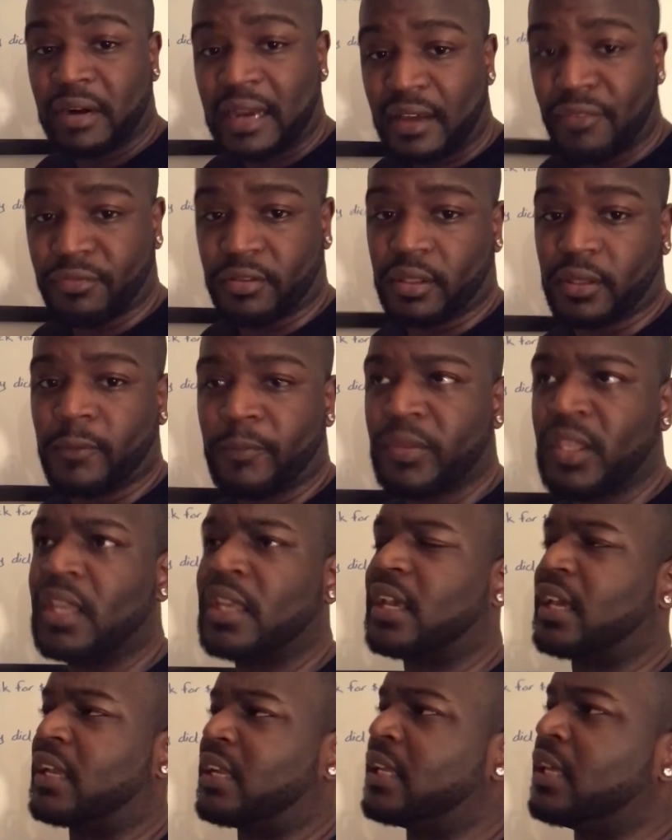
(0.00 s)
profit.
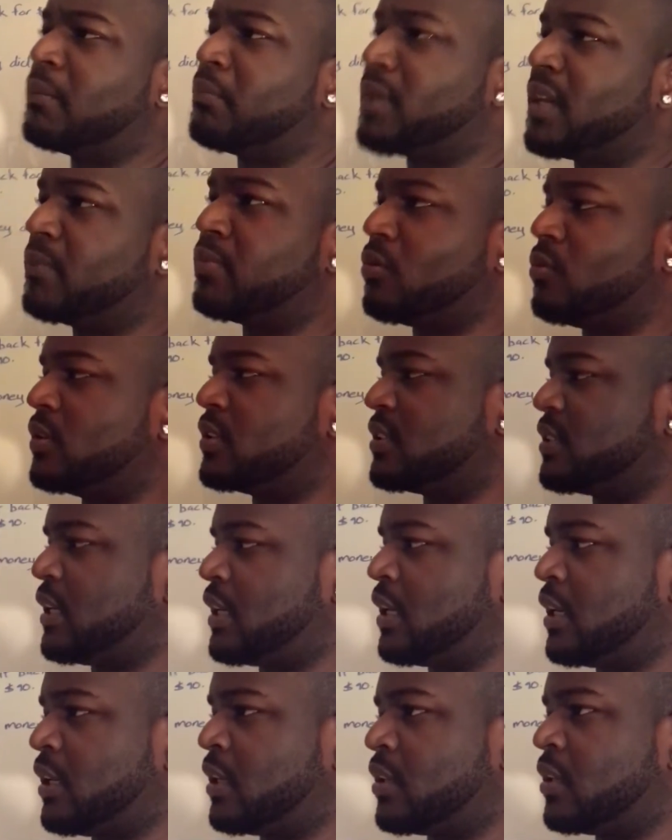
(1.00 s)
And then people were
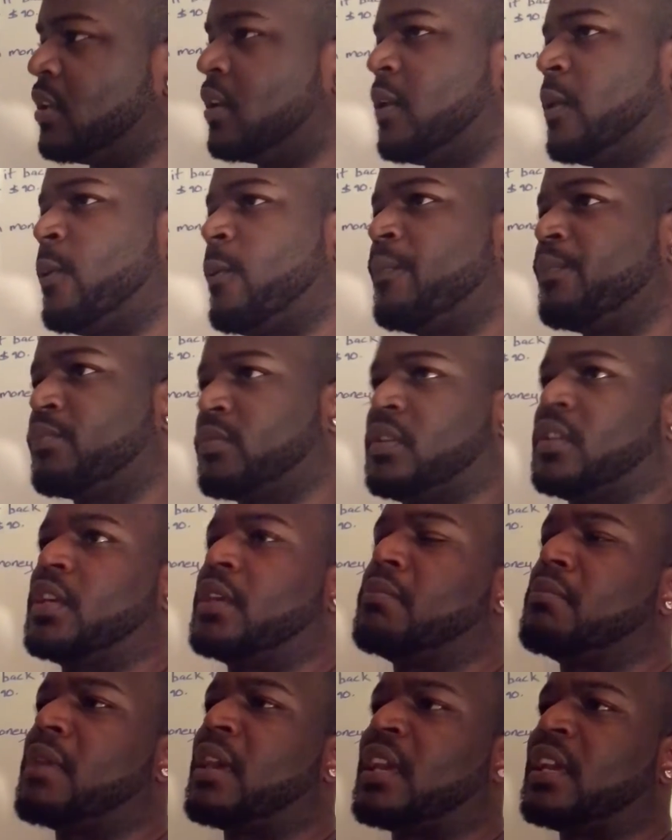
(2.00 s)
saying
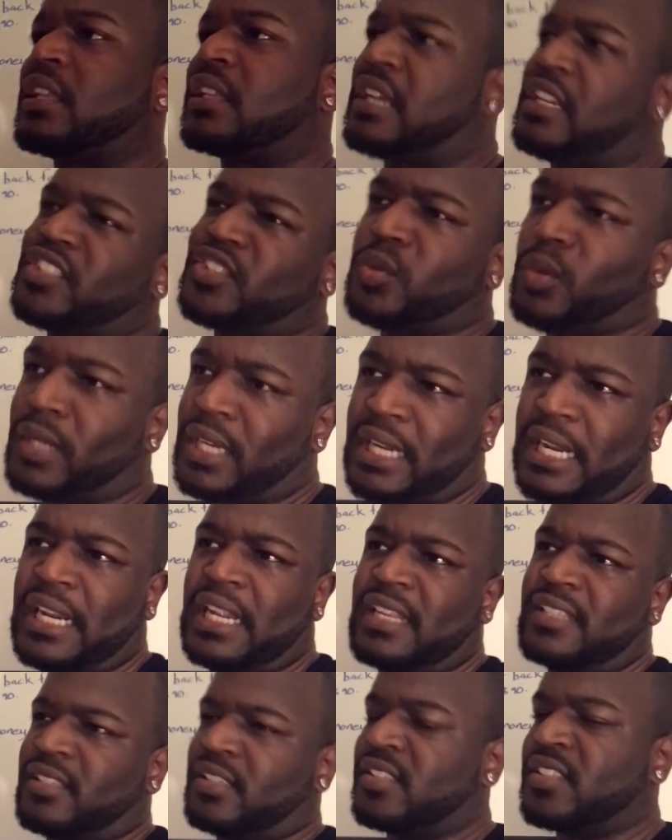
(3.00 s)
he made like
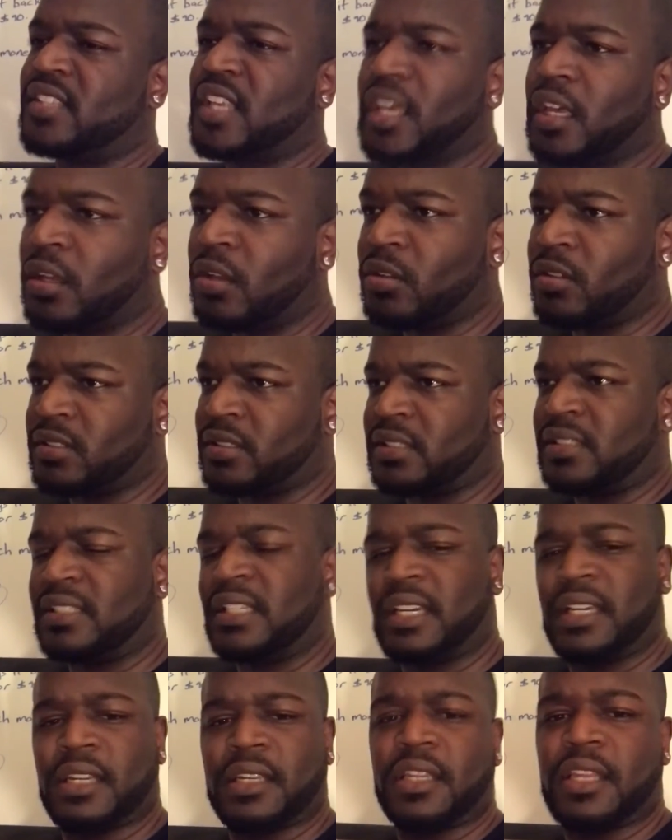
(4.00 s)
$20 in sales and
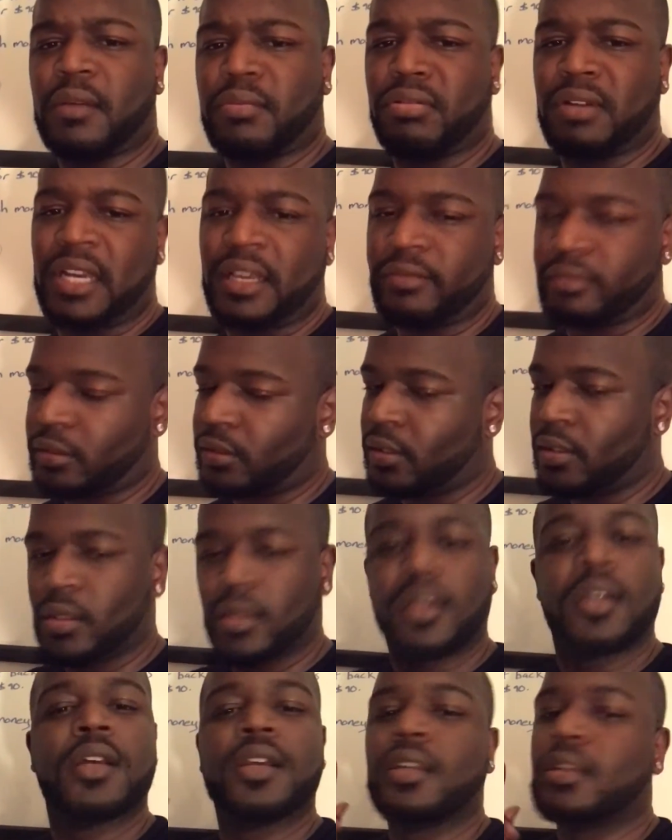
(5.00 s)
10 in net profit.
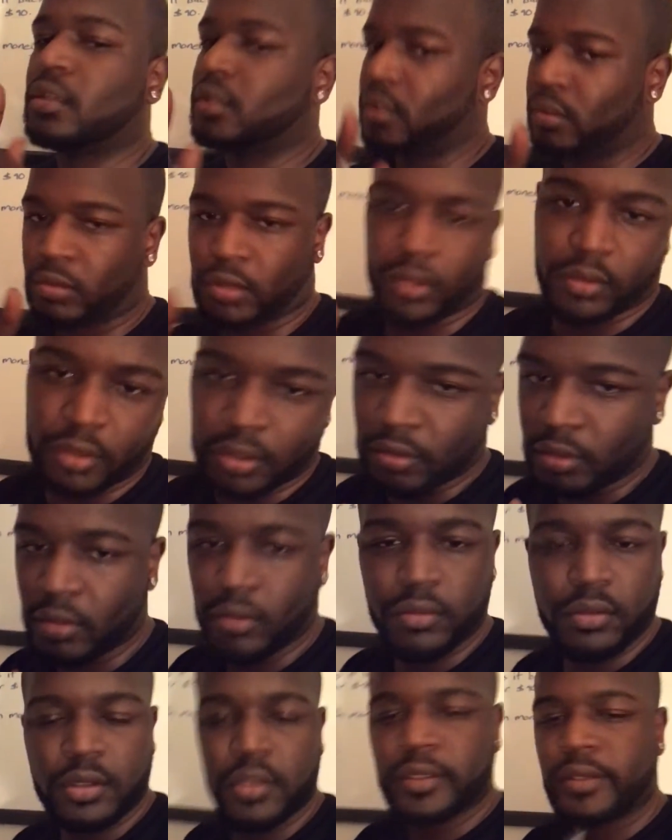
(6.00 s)
No.
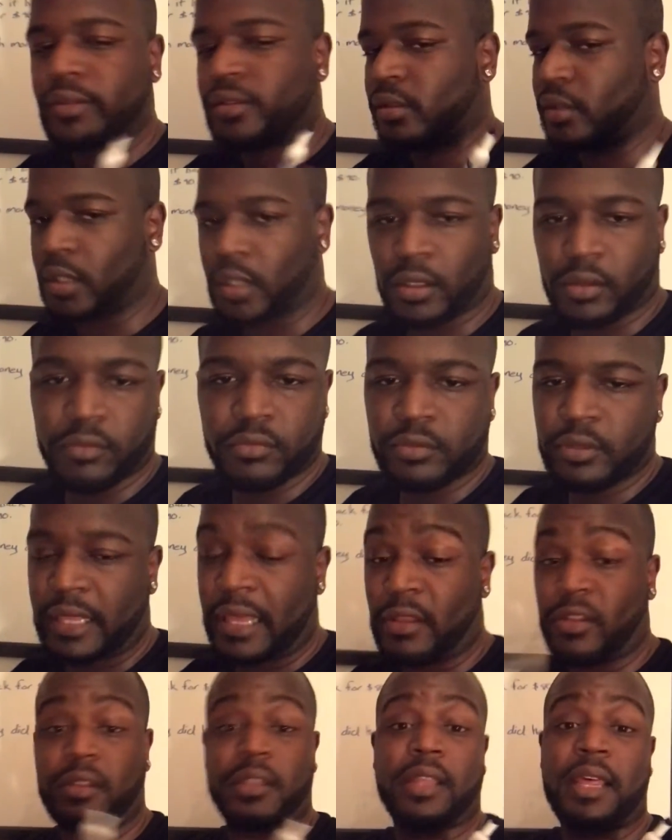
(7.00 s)

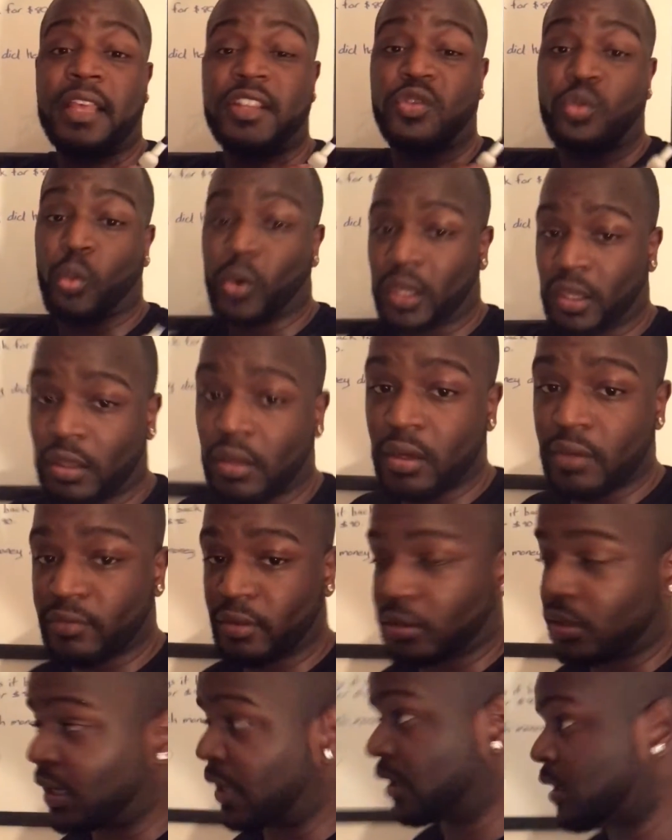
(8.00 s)
That's way off,
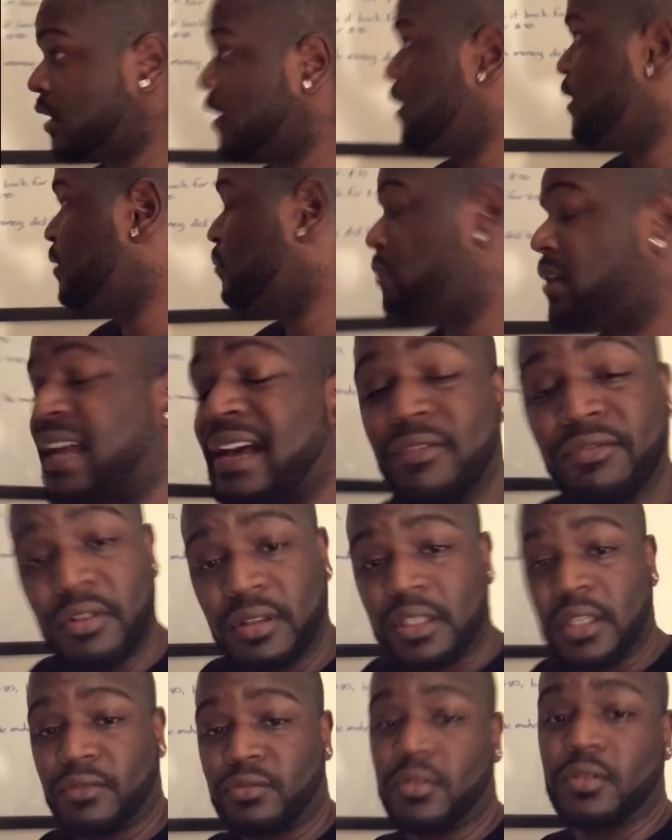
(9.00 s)
okay? But I
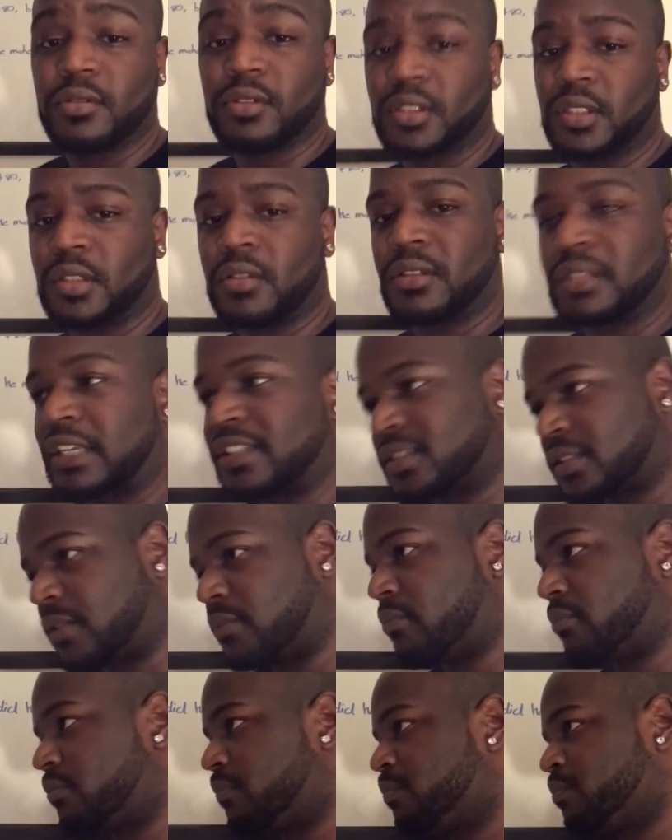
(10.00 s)
forgive you. That's
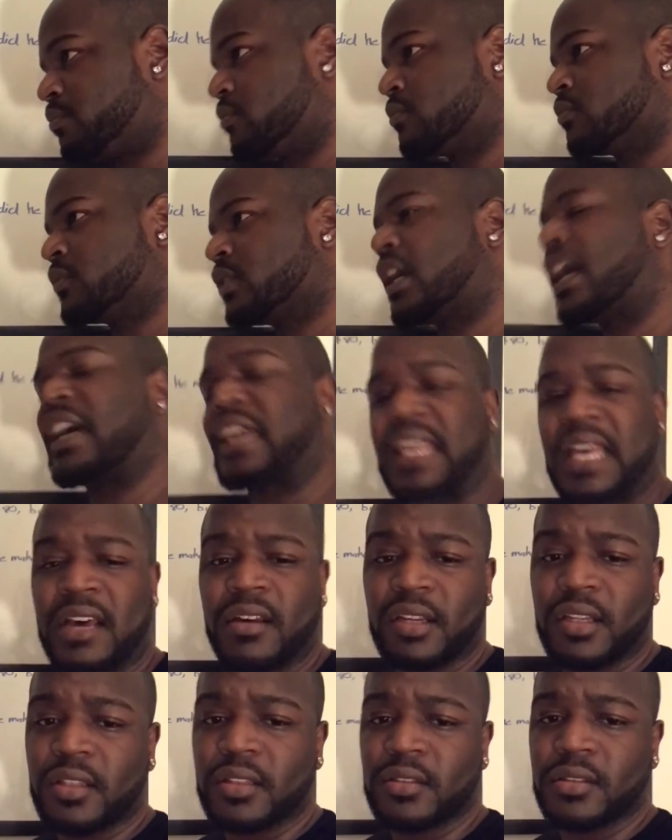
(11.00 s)
something.
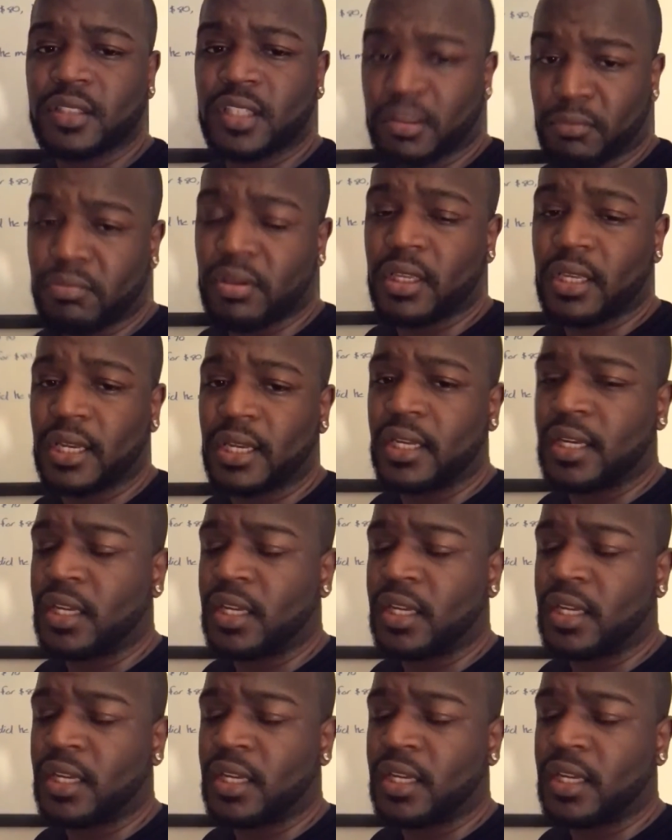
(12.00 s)
Accounting can be